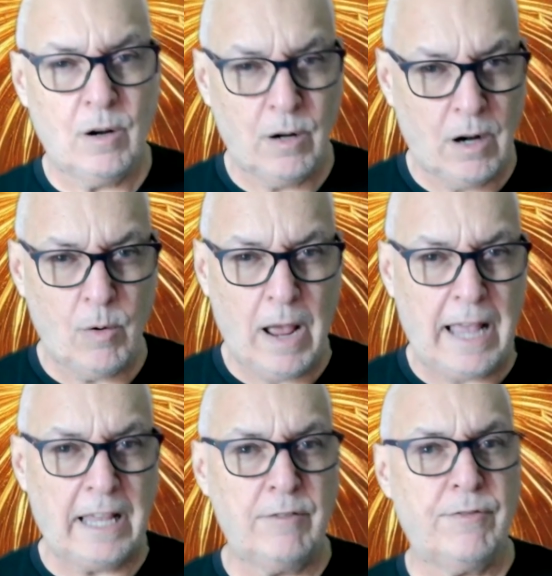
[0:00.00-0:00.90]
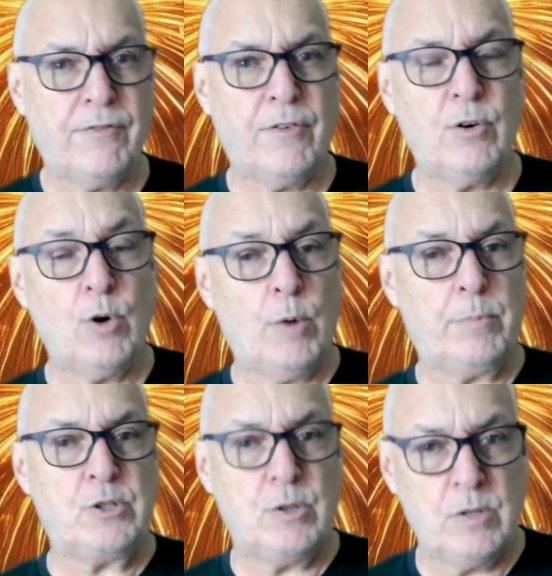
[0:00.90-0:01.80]
low-hanging fruit
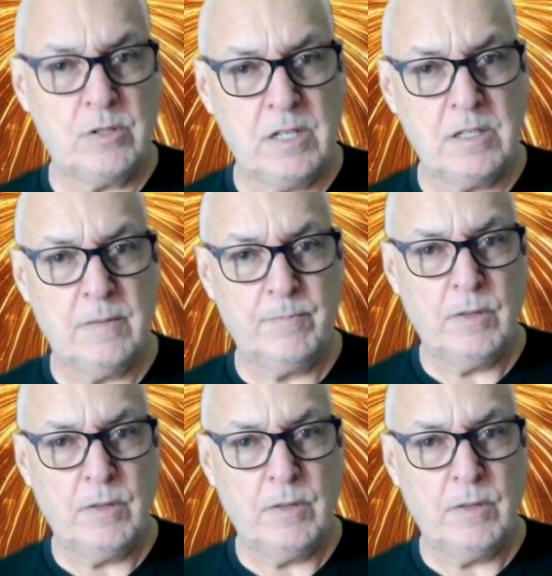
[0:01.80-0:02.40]
opportunities.